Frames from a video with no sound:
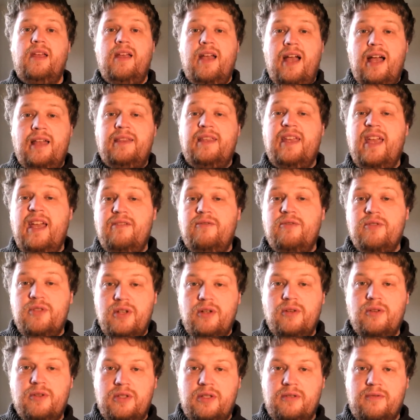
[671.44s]
And the end
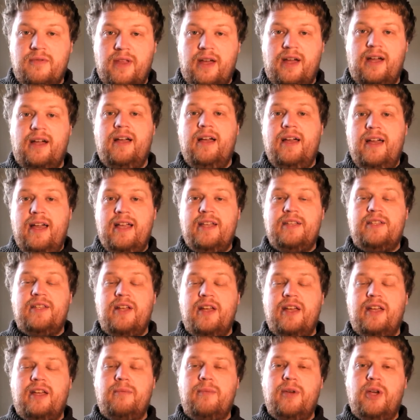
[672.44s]
result of that is that
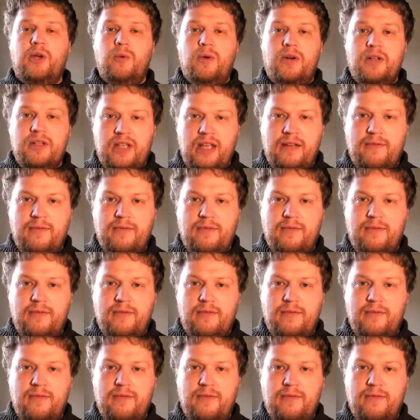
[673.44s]
it can be quite